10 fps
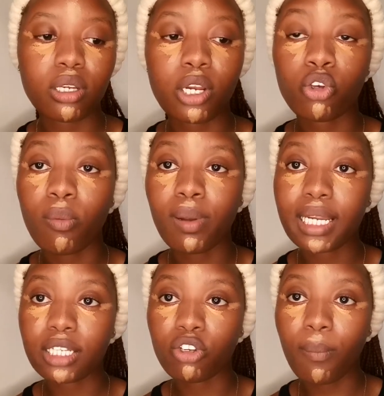like you're
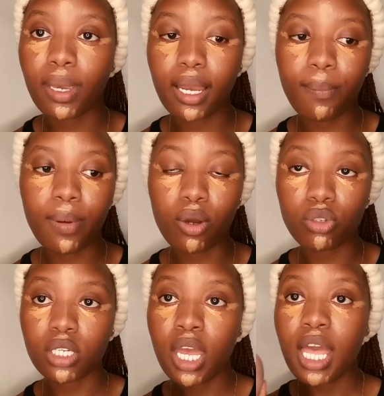blending your makeup
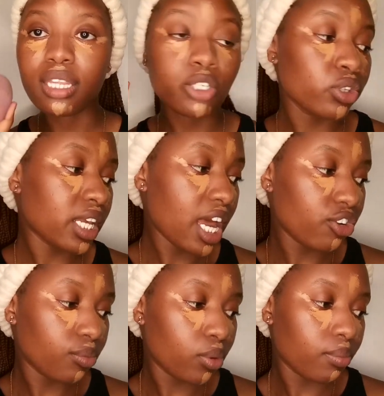out. This was
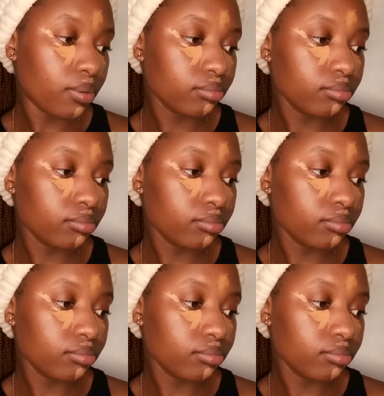100 bob.